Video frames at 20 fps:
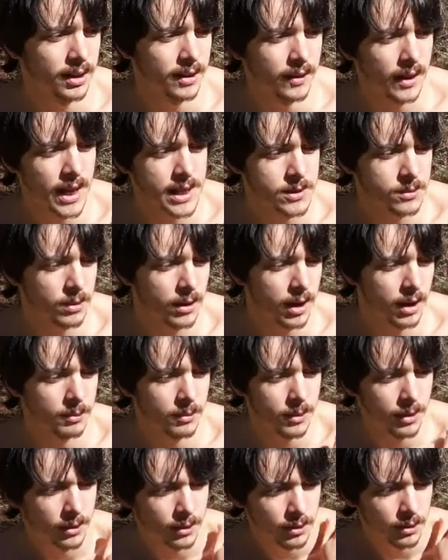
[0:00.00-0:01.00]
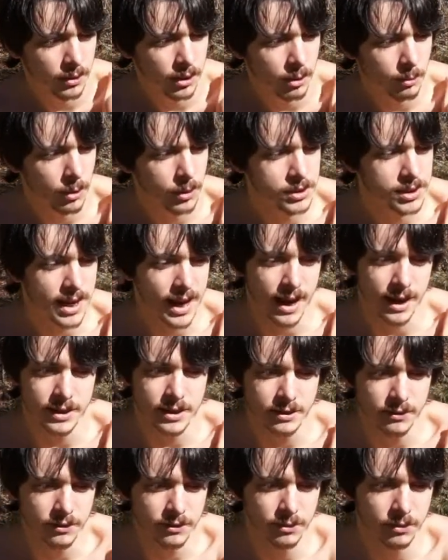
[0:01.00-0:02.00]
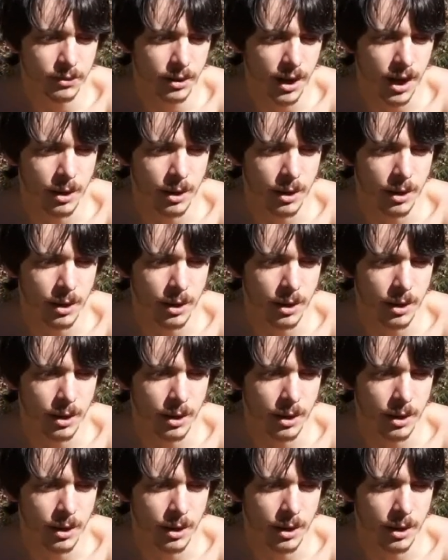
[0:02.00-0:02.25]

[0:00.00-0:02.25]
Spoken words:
That's where I'm the most active.